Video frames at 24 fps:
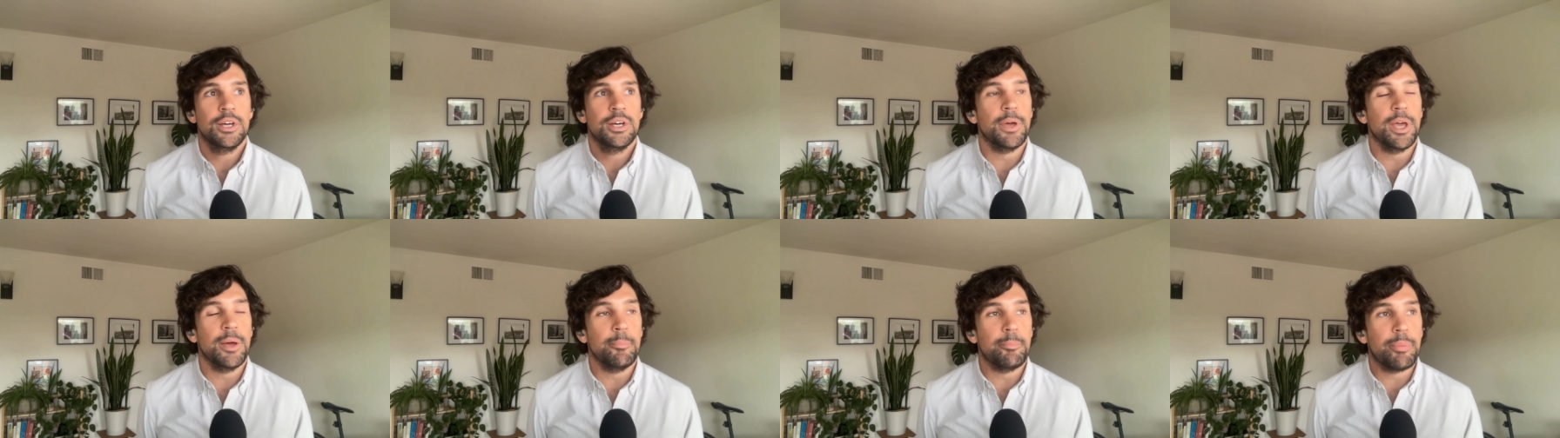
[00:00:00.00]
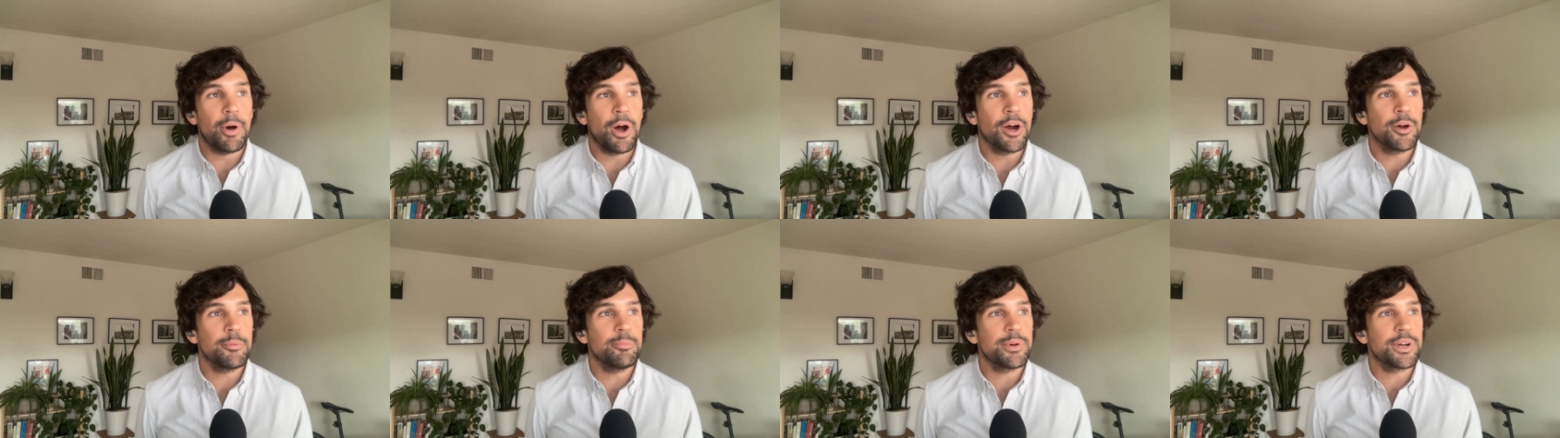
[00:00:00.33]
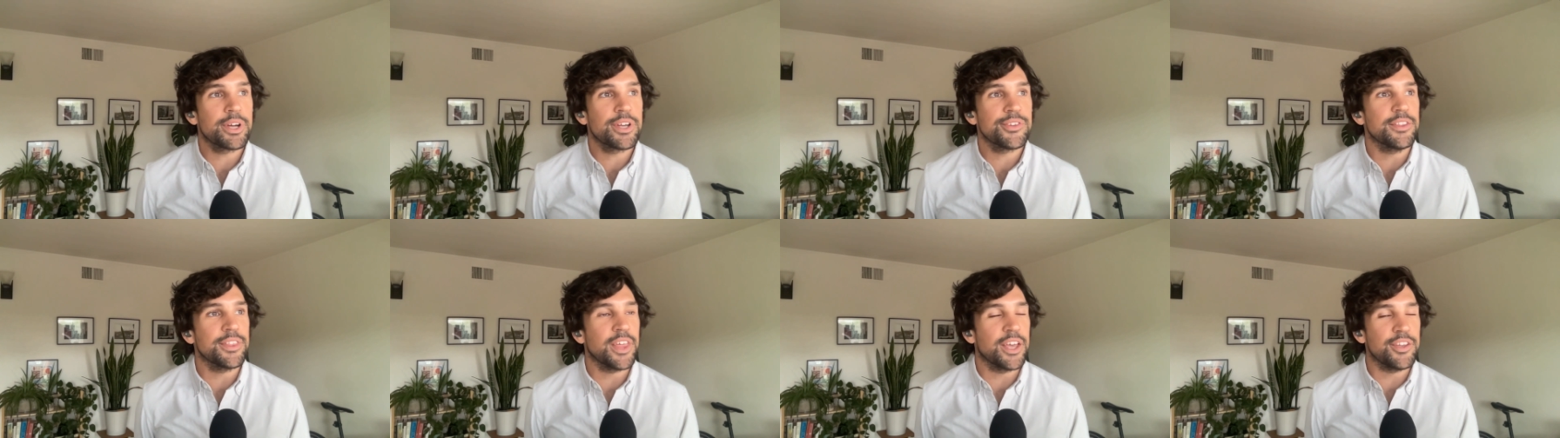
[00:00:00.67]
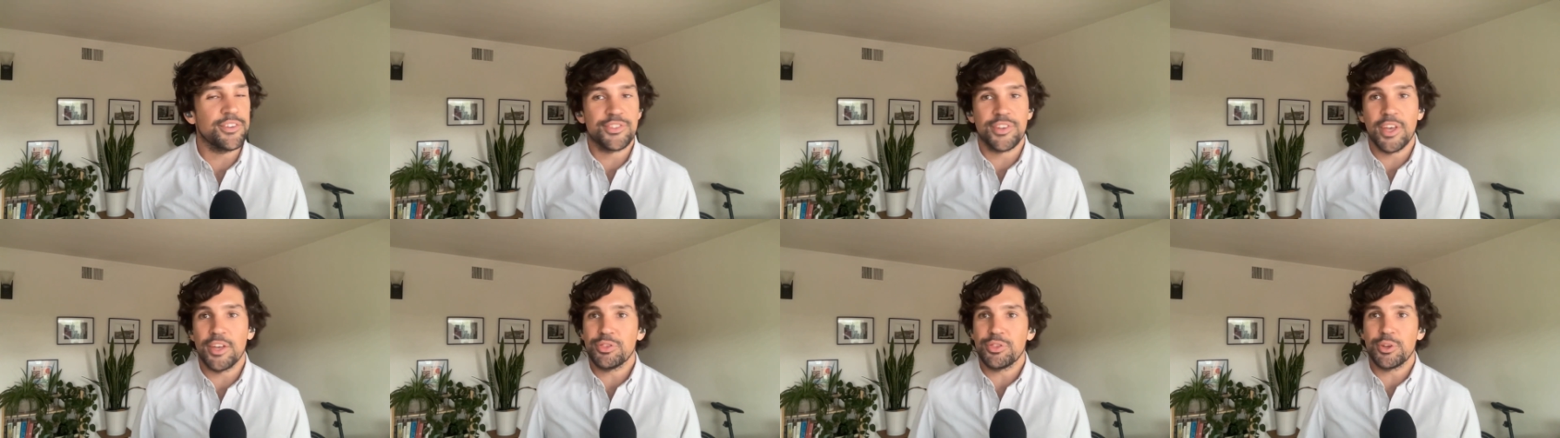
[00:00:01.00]
in part because they
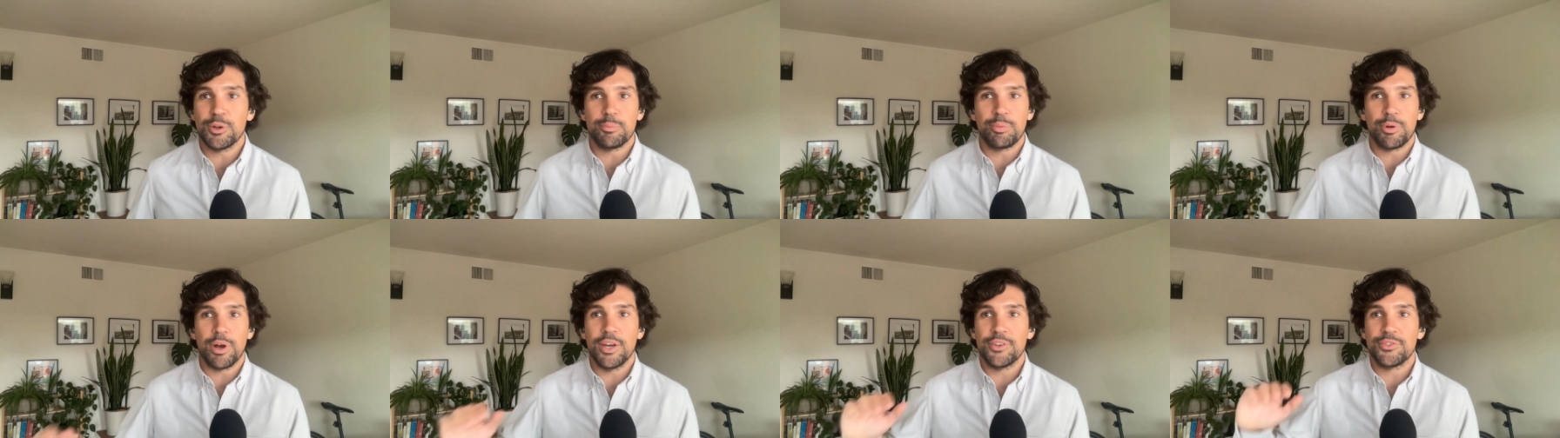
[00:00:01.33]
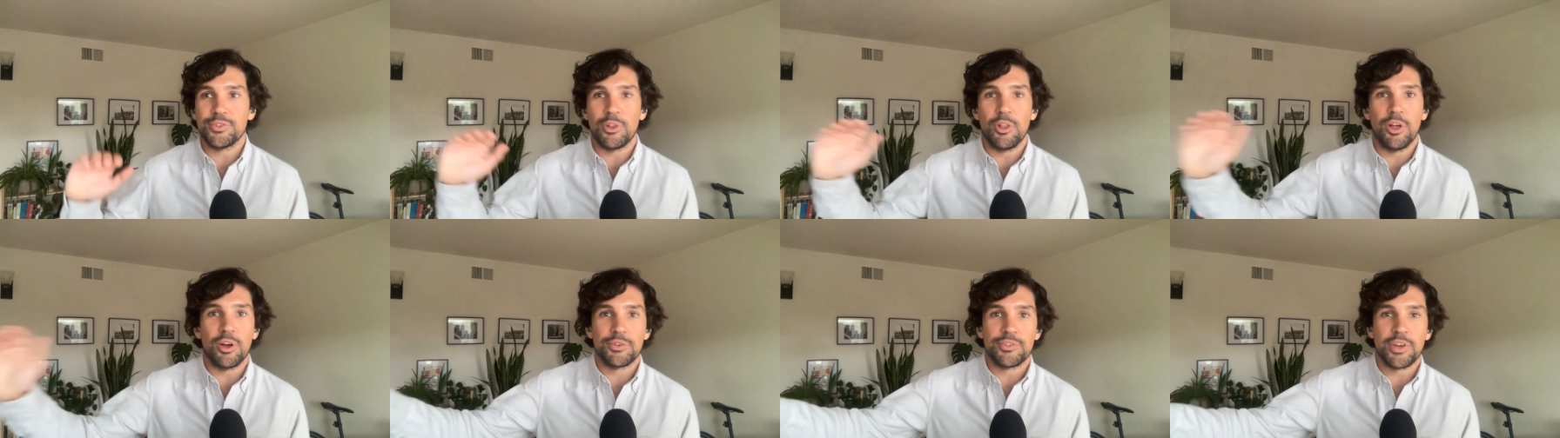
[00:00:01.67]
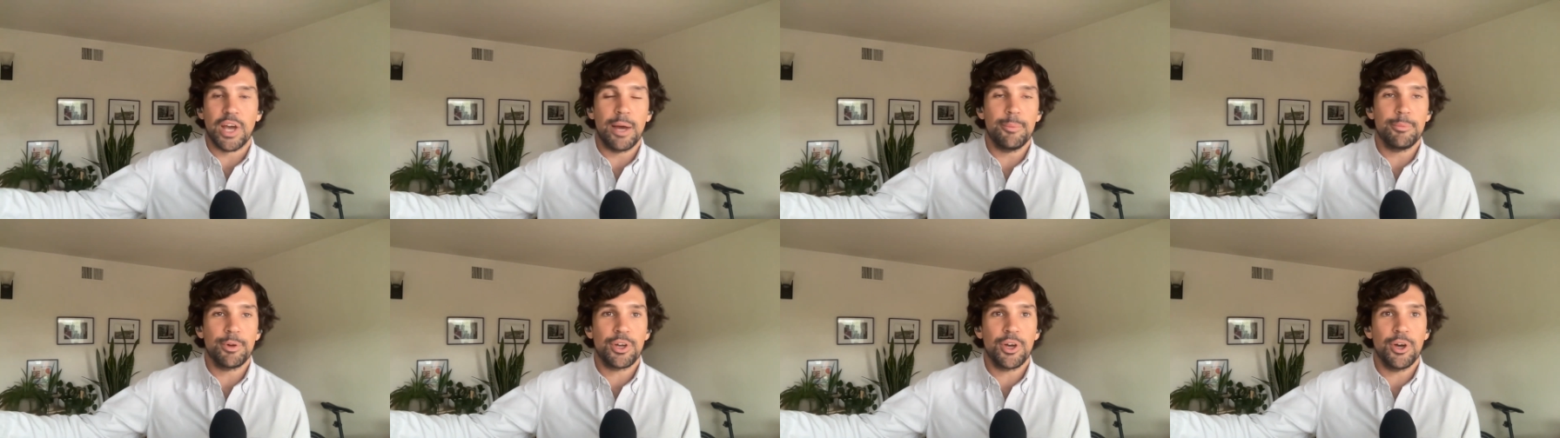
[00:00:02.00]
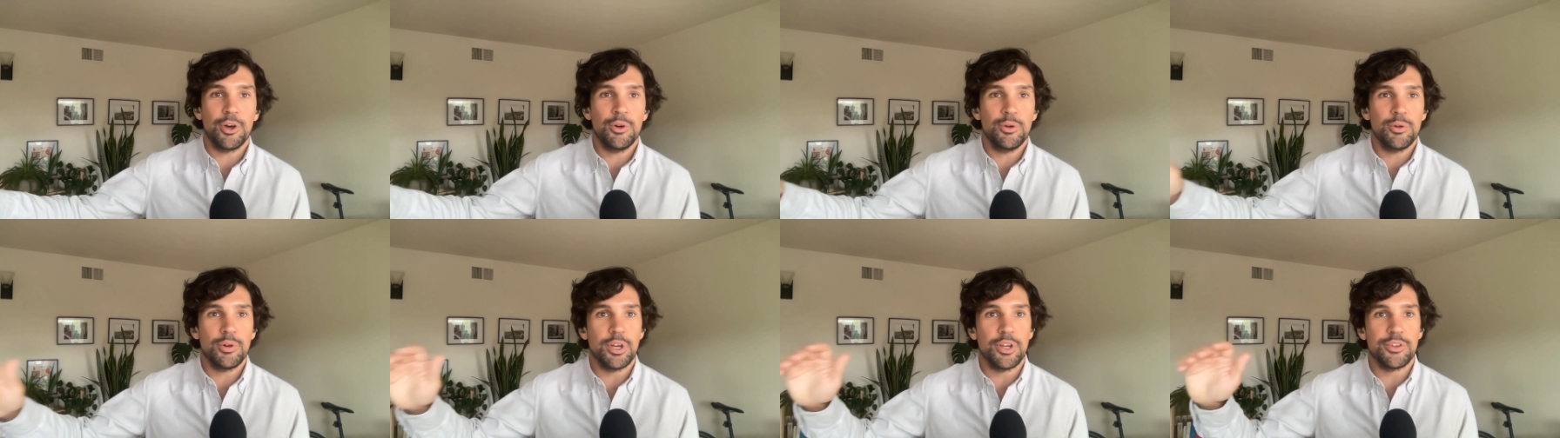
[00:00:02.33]
set their price a long time
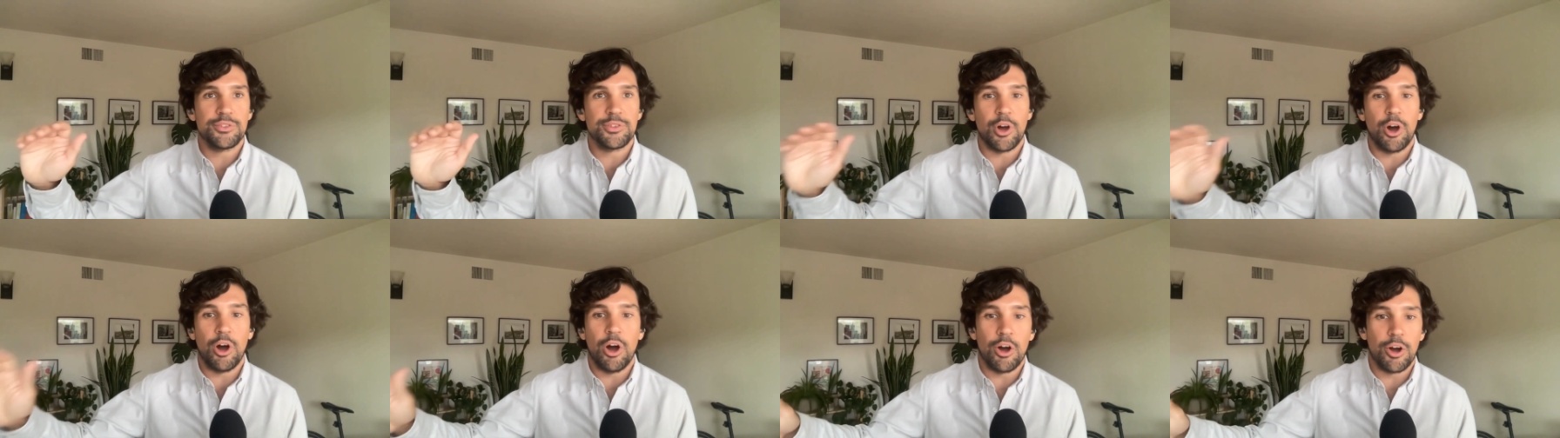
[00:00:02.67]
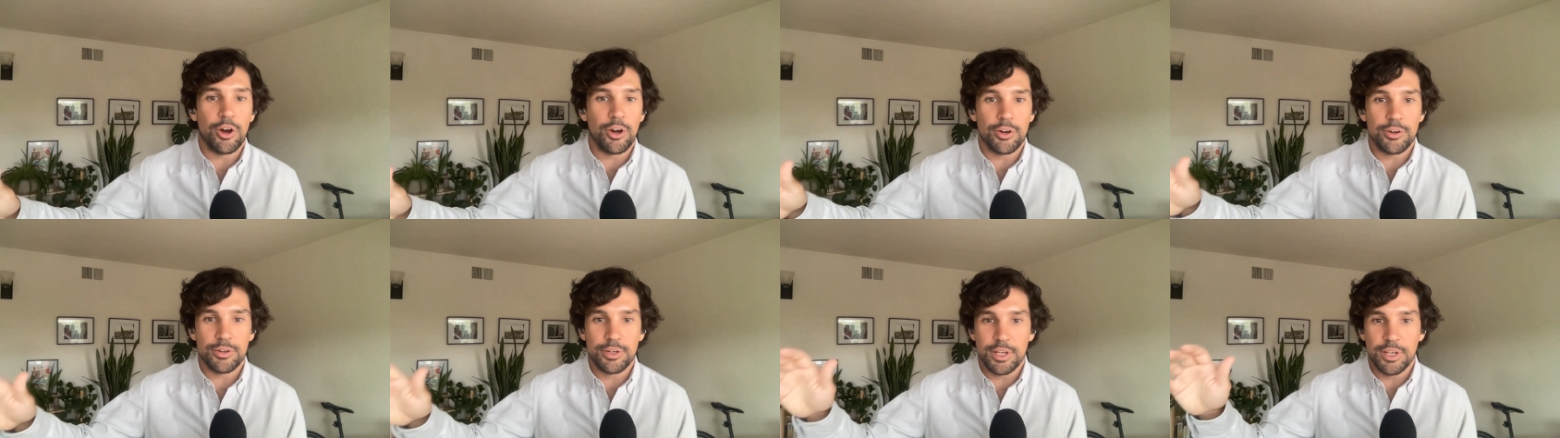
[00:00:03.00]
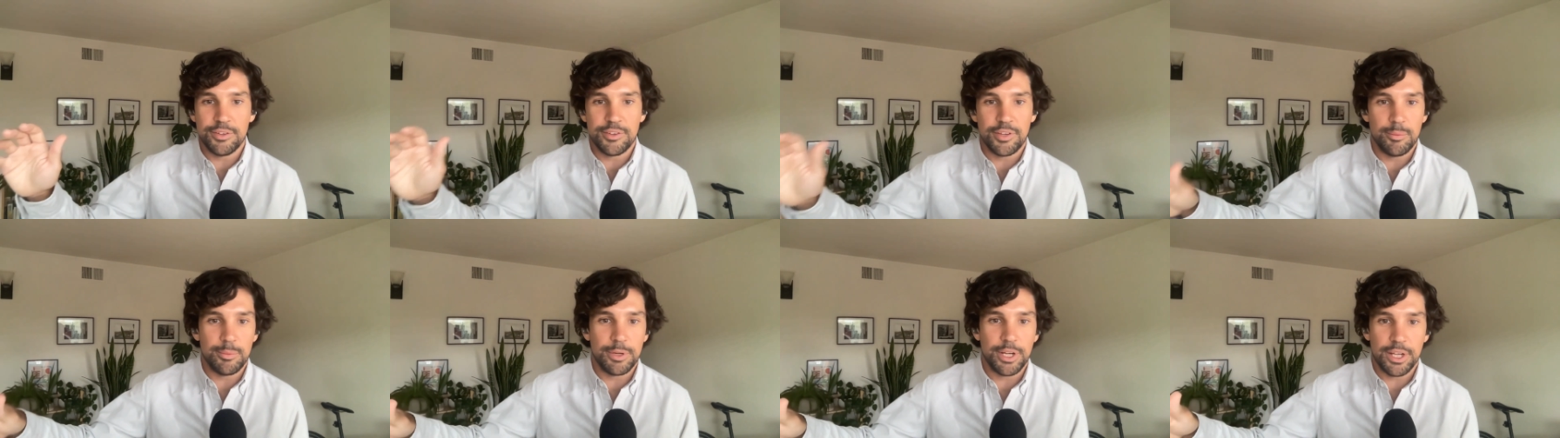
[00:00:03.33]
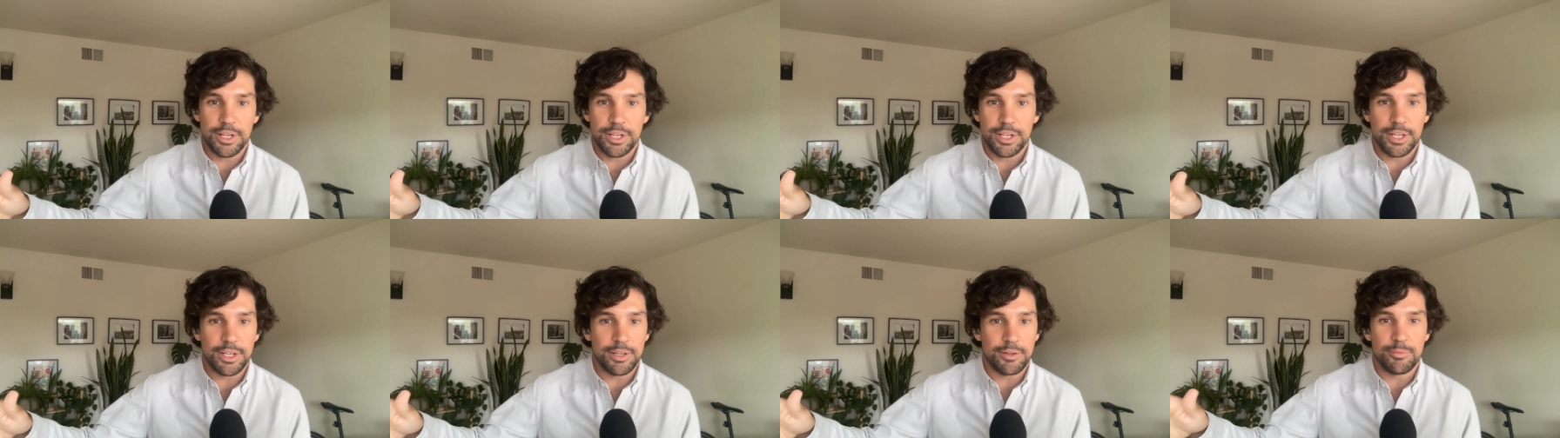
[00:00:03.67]
ago. It's a hard,
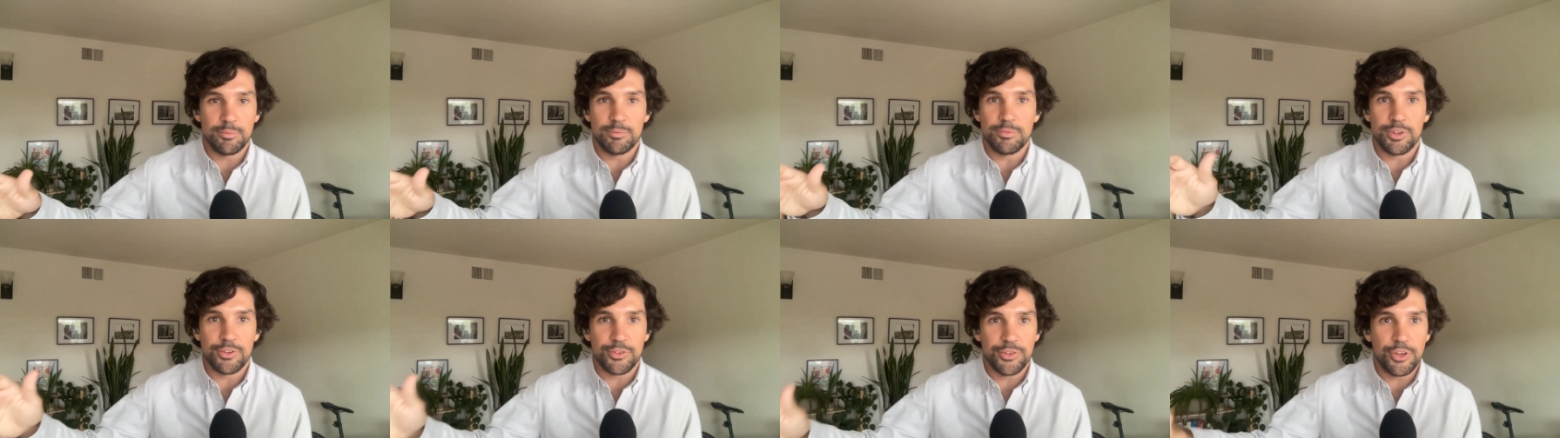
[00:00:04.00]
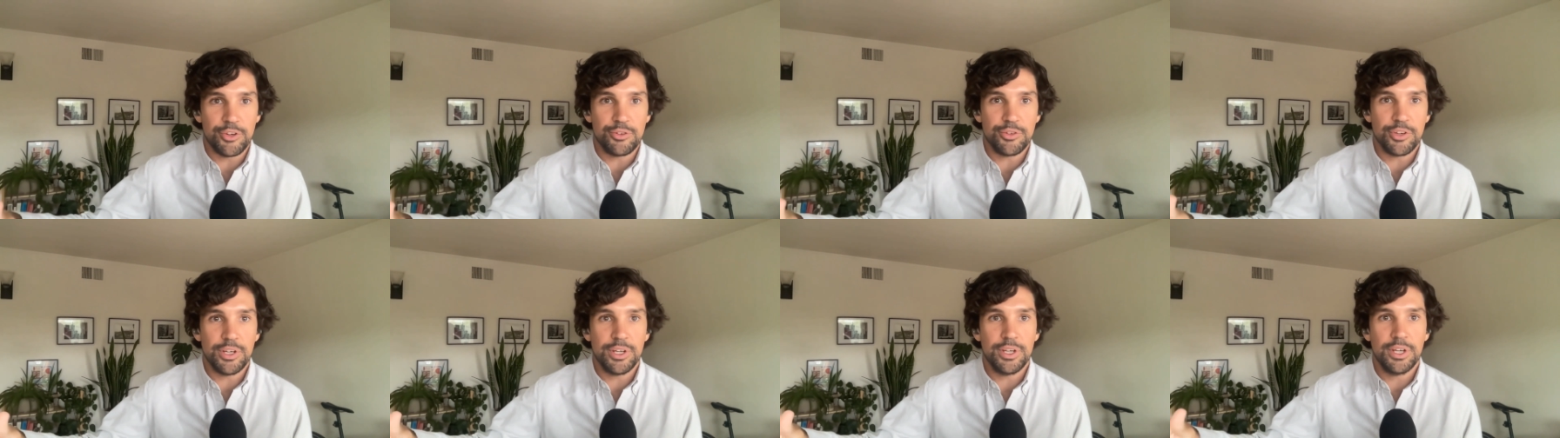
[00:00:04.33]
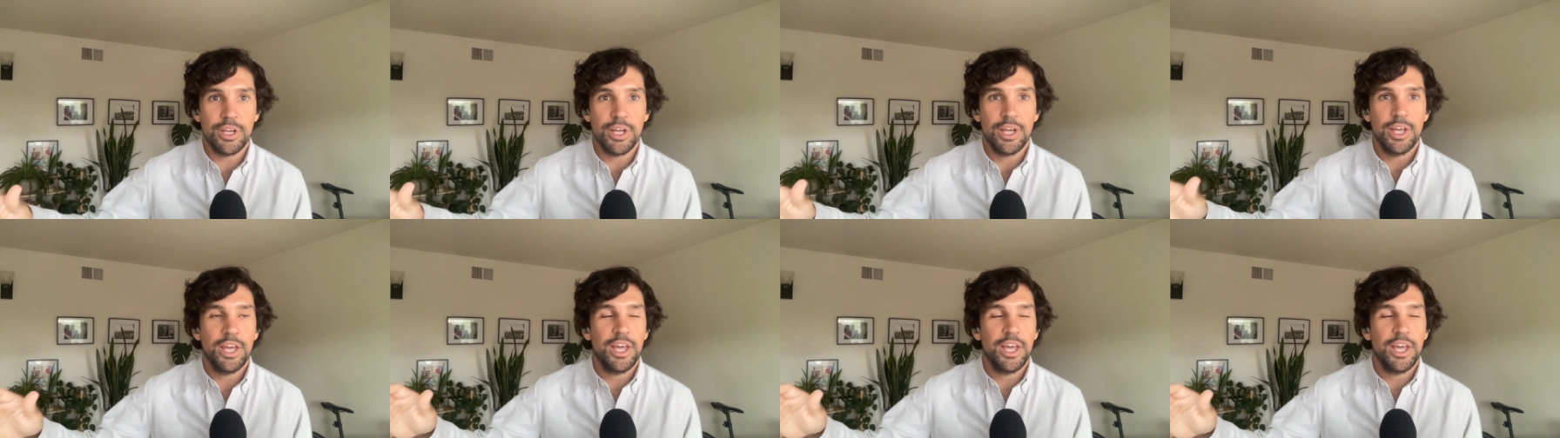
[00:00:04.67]
intimidating decision.